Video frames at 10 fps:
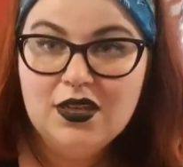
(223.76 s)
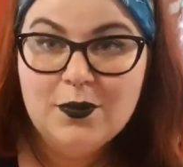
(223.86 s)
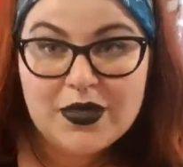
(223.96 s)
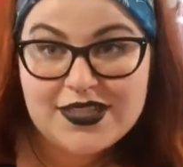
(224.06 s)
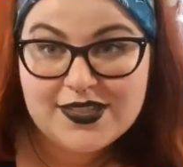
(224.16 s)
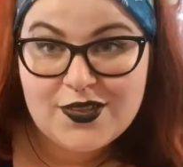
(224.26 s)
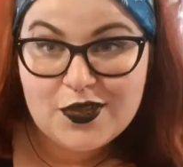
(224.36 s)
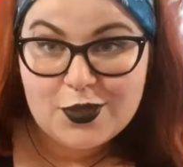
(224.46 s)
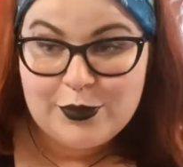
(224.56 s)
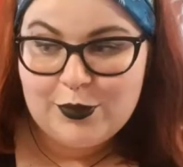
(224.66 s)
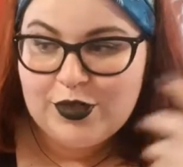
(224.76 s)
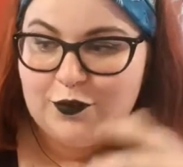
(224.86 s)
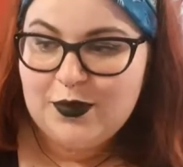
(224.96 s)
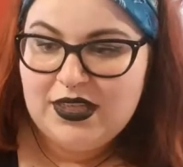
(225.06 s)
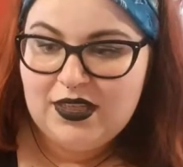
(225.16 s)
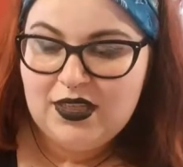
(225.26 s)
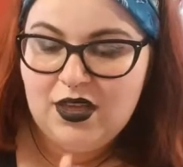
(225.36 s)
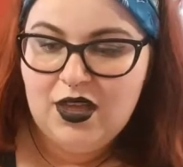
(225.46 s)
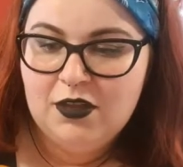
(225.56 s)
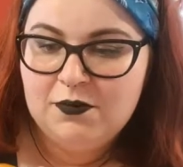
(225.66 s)
because there's only going to be one of me,
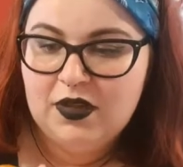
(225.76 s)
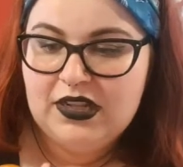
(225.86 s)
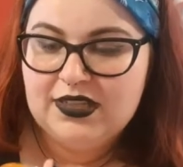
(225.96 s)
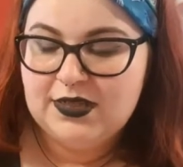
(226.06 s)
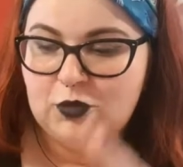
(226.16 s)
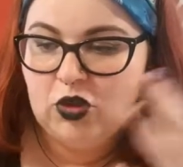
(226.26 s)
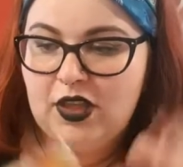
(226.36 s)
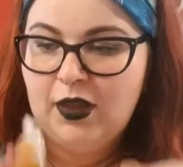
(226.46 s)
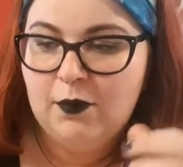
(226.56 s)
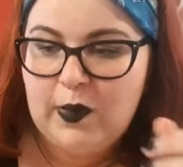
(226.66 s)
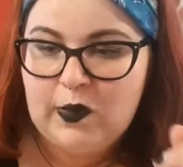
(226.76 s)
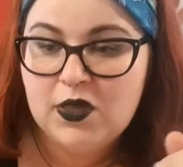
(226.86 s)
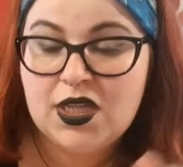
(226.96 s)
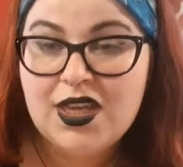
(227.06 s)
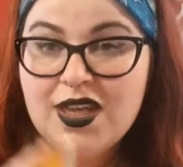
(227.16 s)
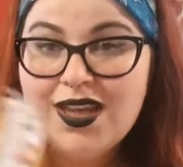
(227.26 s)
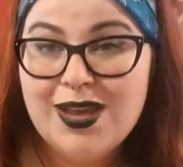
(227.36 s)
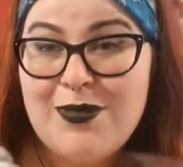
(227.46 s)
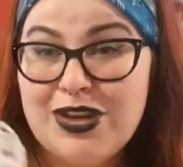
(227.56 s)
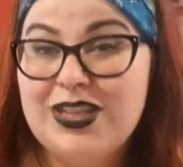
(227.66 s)
unless I'm cooking in bulk,
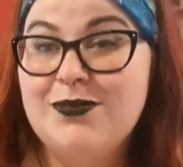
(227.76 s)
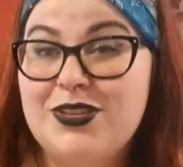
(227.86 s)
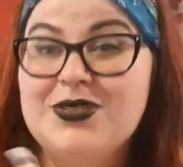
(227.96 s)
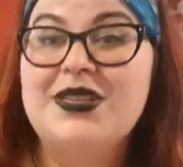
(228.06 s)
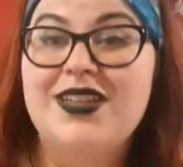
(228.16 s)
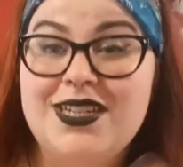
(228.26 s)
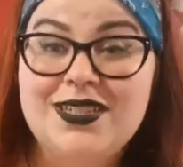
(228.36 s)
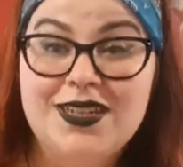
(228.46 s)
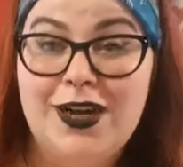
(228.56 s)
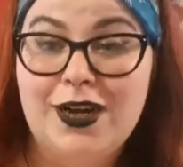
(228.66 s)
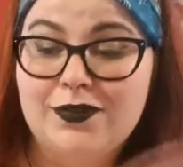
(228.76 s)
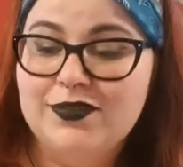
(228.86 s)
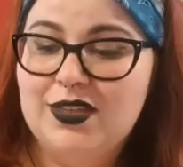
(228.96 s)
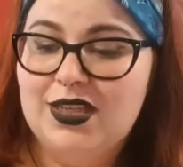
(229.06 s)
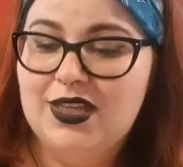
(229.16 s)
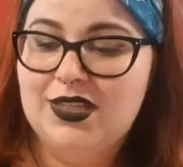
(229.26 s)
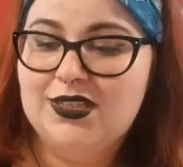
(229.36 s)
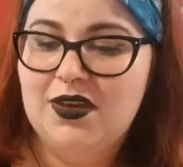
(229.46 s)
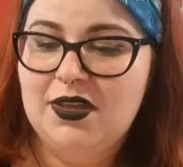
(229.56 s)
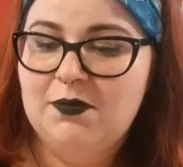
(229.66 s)
I'm only going to be using like half of a thing at a
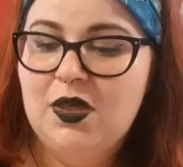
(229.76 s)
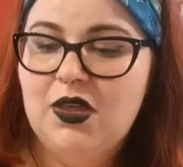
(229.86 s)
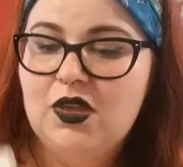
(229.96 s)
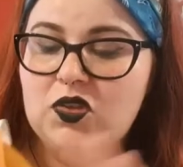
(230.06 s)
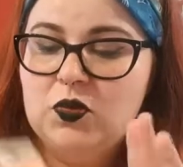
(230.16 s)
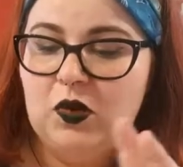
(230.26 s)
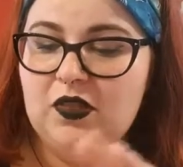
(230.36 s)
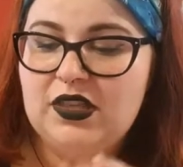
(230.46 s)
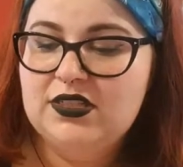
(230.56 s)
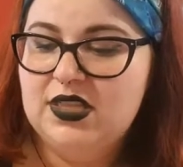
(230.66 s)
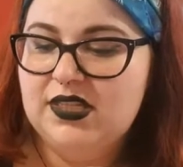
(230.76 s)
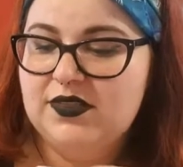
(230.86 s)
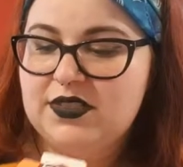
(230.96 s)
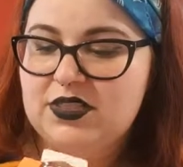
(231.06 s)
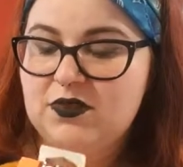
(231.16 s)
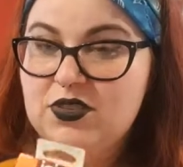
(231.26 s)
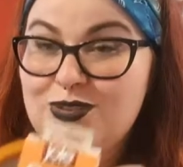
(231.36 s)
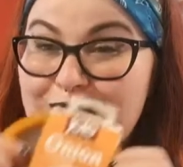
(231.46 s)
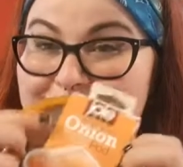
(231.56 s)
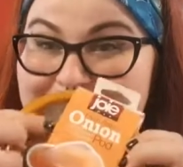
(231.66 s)
time. So I got this, and the idea is you
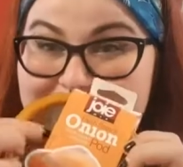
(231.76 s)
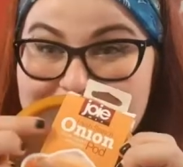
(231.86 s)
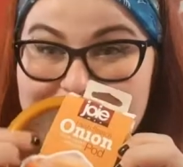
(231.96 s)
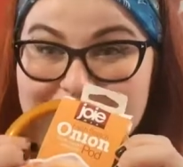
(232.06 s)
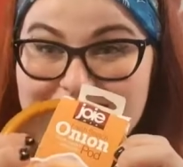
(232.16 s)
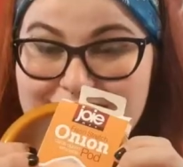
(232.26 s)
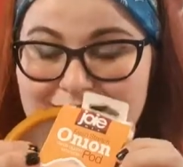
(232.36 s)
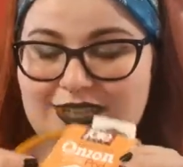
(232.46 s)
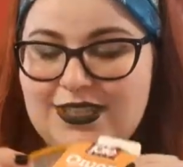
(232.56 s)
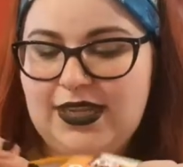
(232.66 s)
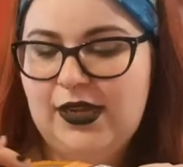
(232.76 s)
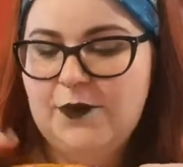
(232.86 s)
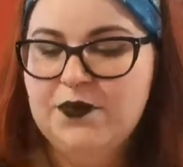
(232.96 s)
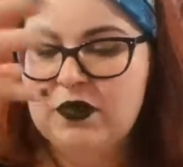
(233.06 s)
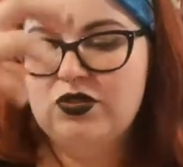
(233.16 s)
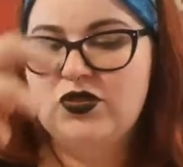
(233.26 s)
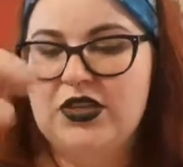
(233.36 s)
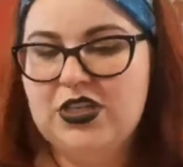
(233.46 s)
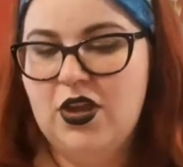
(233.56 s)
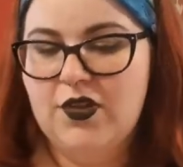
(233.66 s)
stretch, this is stretchy,
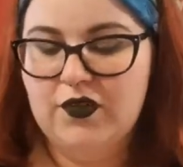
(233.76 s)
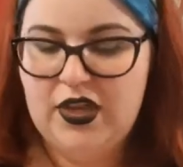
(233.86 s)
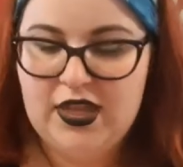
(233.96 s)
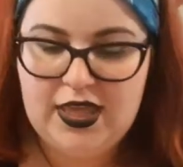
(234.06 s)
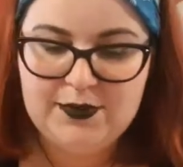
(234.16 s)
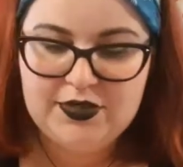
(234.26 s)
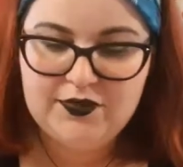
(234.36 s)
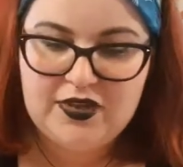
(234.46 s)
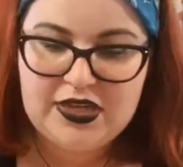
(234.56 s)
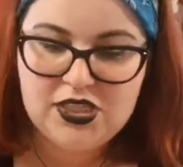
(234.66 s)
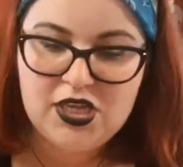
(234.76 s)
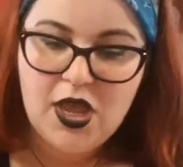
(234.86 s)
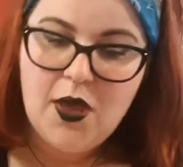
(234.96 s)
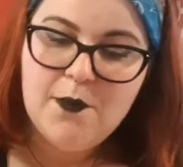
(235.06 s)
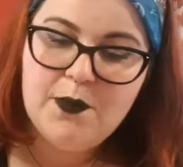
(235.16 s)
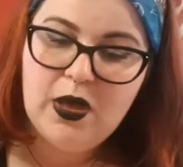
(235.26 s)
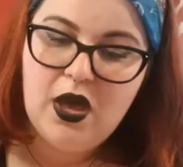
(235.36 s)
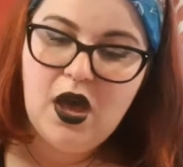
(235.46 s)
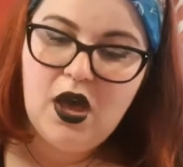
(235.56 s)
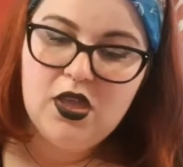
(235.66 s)
stretch it over it and it keeps it fresh. But
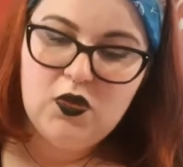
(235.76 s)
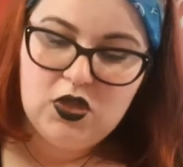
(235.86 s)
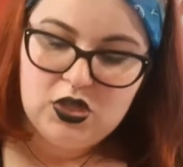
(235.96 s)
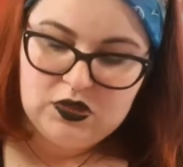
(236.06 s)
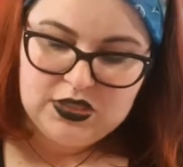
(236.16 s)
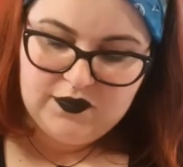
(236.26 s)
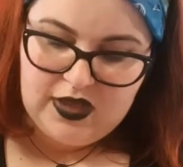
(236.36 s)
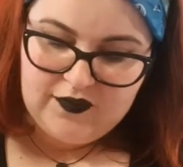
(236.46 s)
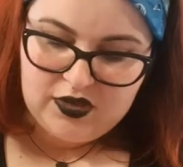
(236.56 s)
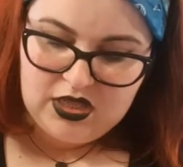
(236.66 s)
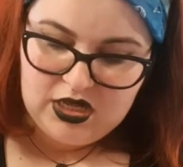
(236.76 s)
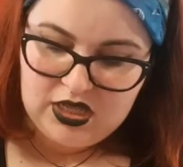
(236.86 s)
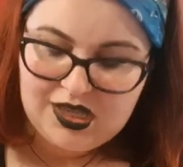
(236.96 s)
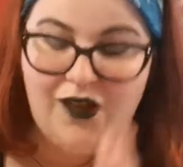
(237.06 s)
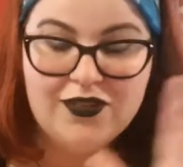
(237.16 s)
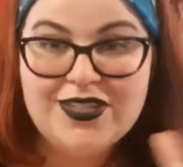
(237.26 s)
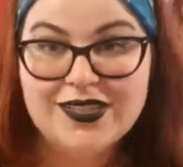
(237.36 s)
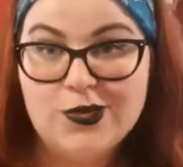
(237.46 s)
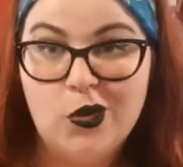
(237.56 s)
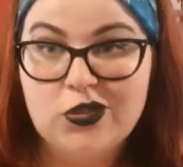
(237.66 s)
you can use it for everything, like obviously
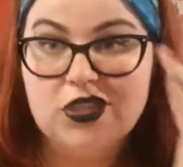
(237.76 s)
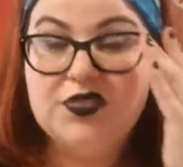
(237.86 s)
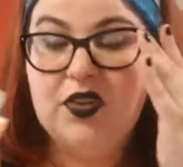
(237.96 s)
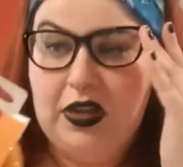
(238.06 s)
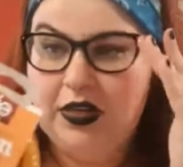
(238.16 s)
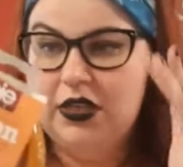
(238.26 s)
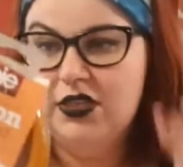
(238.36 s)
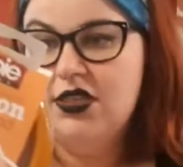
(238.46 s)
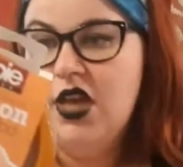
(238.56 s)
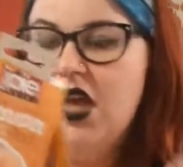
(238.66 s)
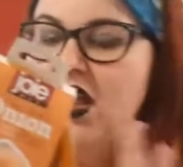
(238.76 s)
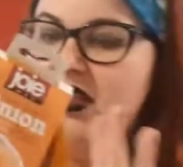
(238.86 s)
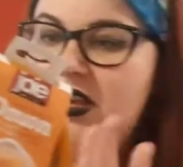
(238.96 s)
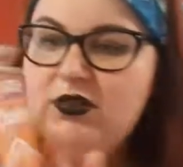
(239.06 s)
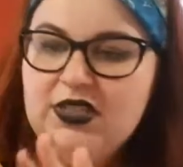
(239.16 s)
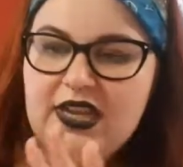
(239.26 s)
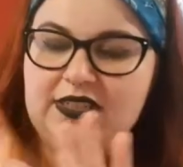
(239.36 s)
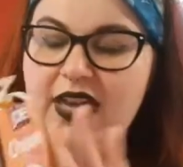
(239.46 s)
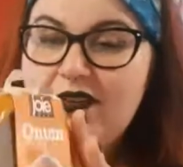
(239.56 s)
it's not just for onions. They also had an